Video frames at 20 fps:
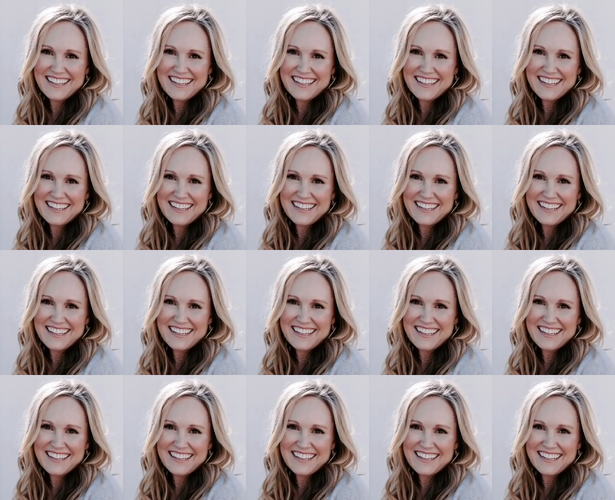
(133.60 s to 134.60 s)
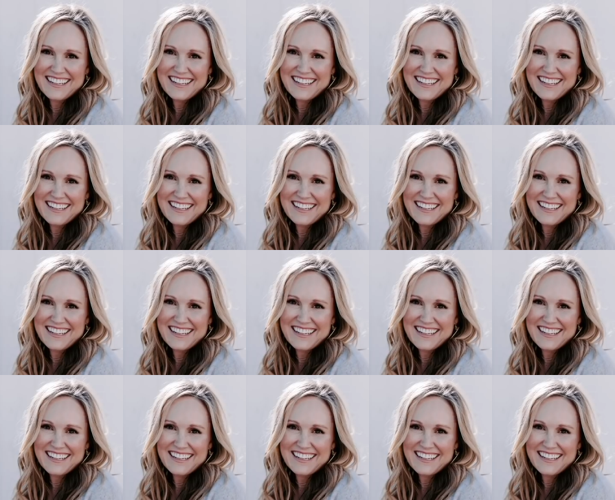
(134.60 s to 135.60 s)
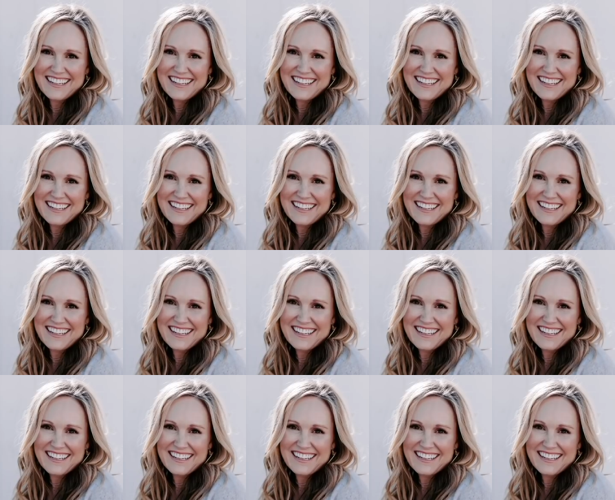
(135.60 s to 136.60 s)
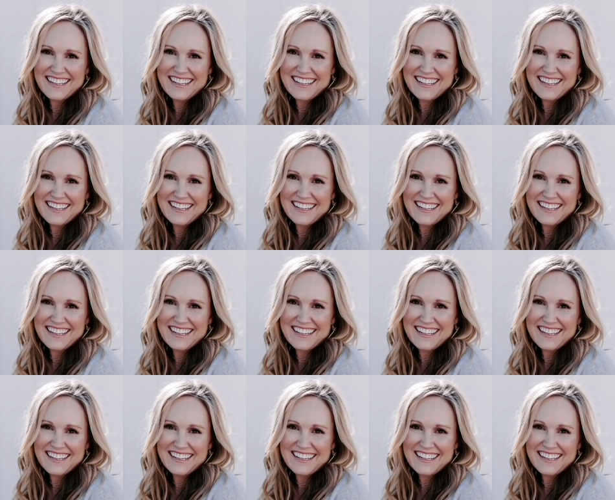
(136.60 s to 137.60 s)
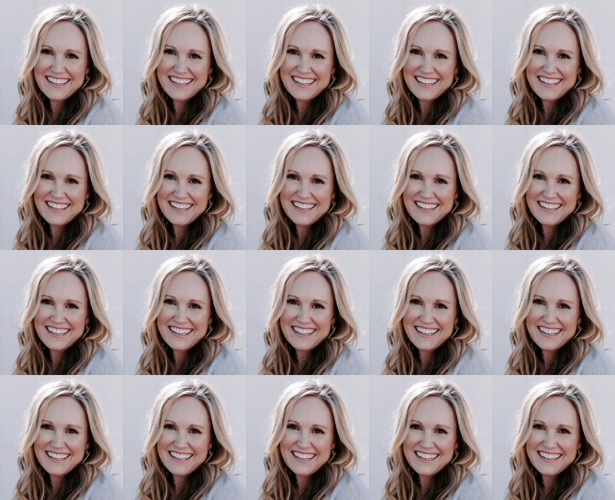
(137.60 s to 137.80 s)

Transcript: The face doesn't move, so there is nothing to read.